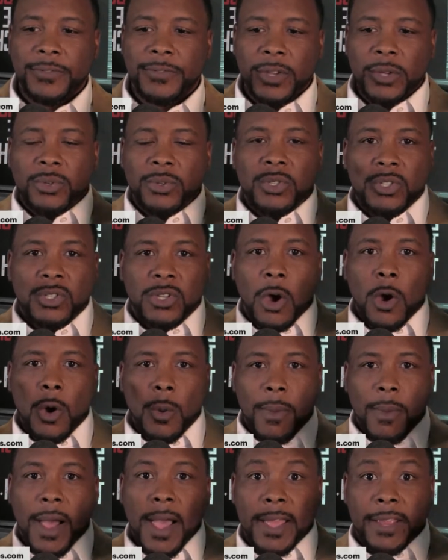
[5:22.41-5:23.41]
If you
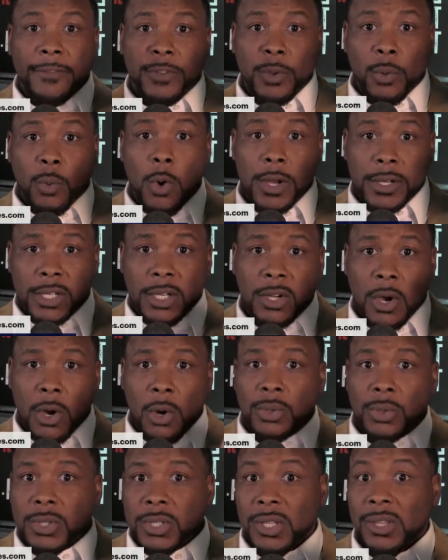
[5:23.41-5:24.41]
don't mind, if you want to
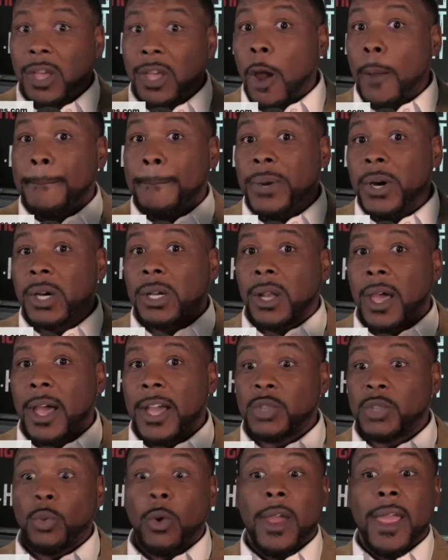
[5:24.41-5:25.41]
go to our book
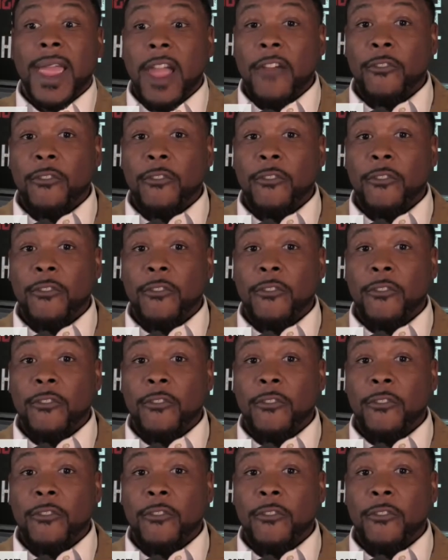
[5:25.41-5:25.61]
launch where